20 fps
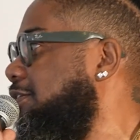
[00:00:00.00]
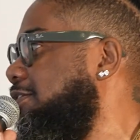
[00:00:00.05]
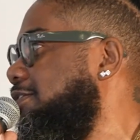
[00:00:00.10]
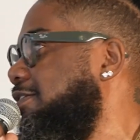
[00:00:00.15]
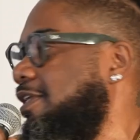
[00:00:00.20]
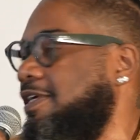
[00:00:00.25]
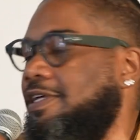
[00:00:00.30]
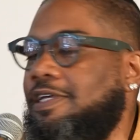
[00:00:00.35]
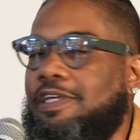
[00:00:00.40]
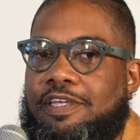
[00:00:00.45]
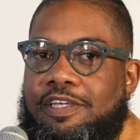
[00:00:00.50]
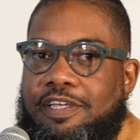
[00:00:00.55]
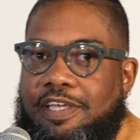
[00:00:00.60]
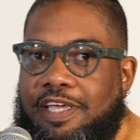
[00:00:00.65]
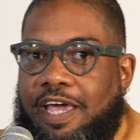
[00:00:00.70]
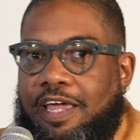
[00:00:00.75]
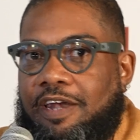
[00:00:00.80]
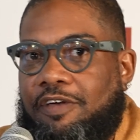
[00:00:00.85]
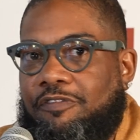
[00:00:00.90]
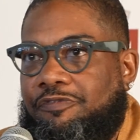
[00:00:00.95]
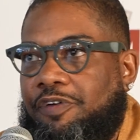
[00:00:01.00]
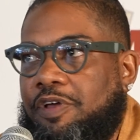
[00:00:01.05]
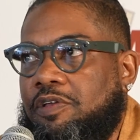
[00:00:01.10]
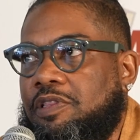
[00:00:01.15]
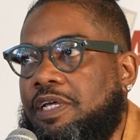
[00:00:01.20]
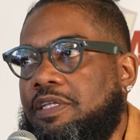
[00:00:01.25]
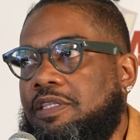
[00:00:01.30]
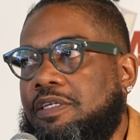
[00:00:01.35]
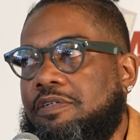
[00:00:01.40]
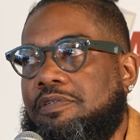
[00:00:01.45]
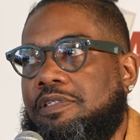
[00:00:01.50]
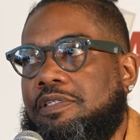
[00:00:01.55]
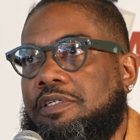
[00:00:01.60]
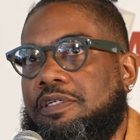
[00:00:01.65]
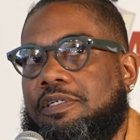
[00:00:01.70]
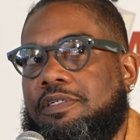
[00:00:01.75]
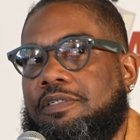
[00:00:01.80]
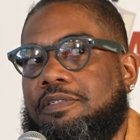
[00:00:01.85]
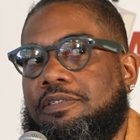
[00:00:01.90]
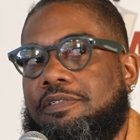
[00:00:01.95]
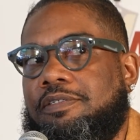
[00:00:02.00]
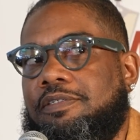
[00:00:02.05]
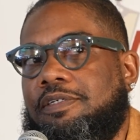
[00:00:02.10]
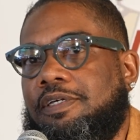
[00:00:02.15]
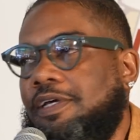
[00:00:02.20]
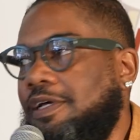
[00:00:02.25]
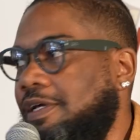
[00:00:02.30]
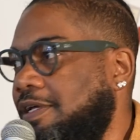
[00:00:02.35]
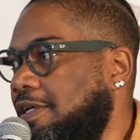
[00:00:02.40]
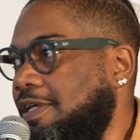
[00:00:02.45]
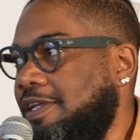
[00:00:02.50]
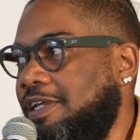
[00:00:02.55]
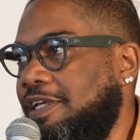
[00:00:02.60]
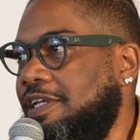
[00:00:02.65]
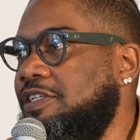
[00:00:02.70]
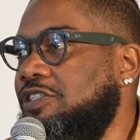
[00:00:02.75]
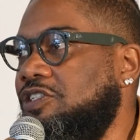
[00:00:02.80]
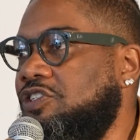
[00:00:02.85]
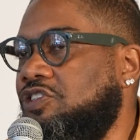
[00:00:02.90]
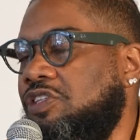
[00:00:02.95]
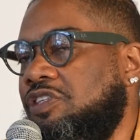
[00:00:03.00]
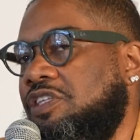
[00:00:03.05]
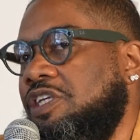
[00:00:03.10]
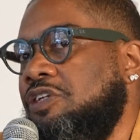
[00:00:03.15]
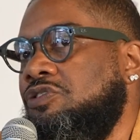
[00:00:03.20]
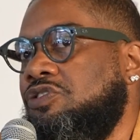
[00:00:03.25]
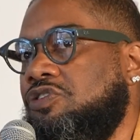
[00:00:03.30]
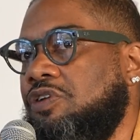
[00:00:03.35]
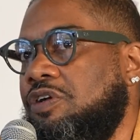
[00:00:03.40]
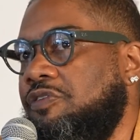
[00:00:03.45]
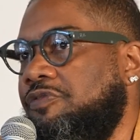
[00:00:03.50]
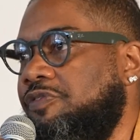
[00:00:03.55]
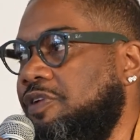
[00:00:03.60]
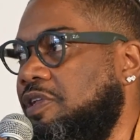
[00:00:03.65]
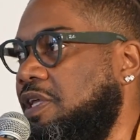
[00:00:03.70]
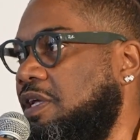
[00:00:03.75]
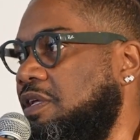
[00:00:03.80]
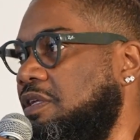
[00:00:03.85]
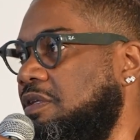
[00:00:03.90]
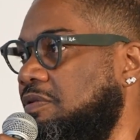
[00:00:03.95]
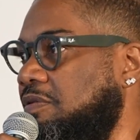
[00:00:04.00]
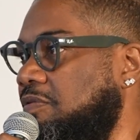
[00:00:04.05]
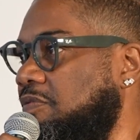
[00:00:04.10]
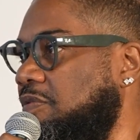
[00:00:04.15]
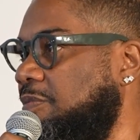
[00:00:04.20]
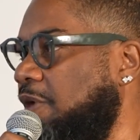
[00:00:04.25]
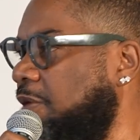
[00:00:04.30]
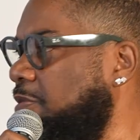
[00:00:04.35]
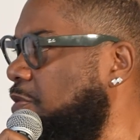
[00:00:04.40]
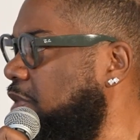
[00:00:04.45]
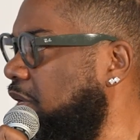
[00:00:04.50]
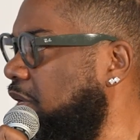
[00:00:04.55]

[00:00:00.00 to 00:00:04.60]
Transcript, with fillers: looks like it kind of felt like that. It was like, and then it, then you start to feel like, well, maybe